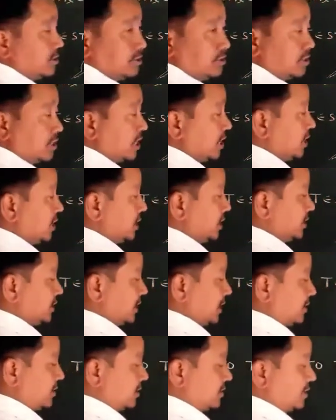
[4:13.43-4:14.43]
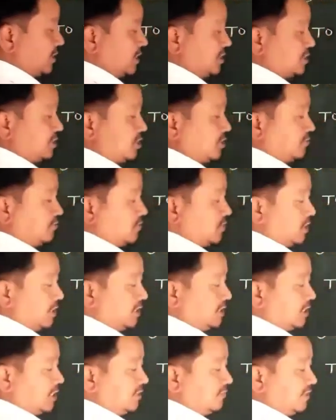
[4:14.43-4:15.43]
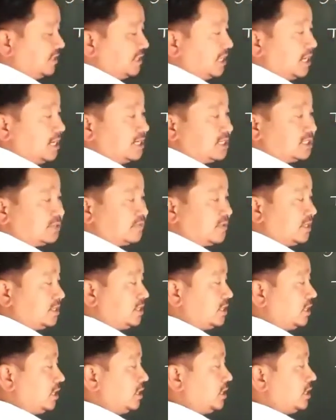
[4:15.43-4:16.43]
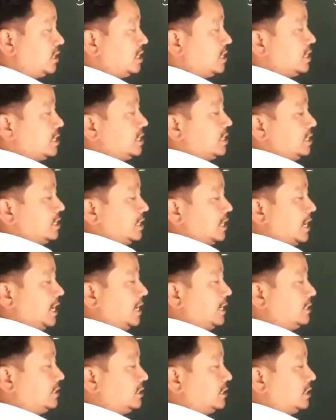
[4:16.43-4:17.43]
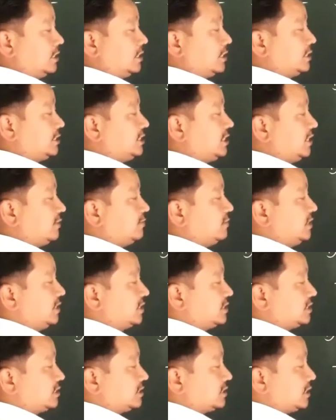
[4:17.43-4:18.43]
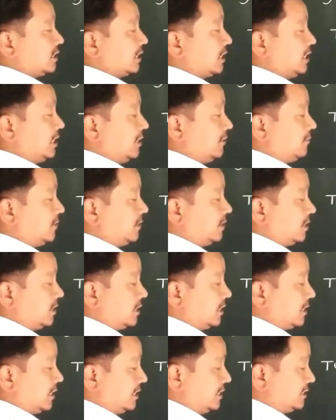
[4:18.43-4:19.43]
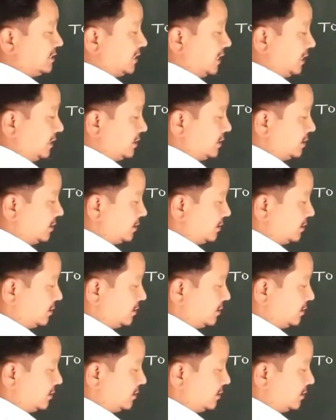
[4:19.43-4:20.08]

Okay, take a test tube containing methylated spirit here and dip this leaf here inside.